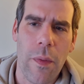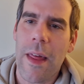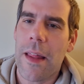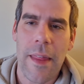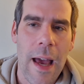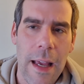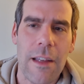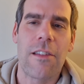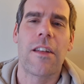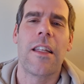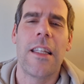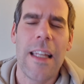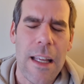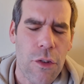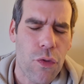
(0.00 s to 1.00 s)
that is
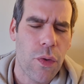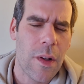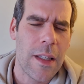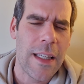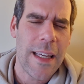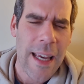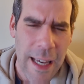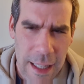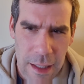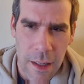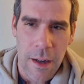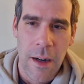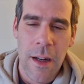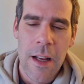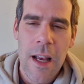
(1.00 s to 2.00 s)
literally
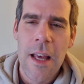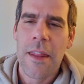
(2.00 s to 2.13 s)
Hitler,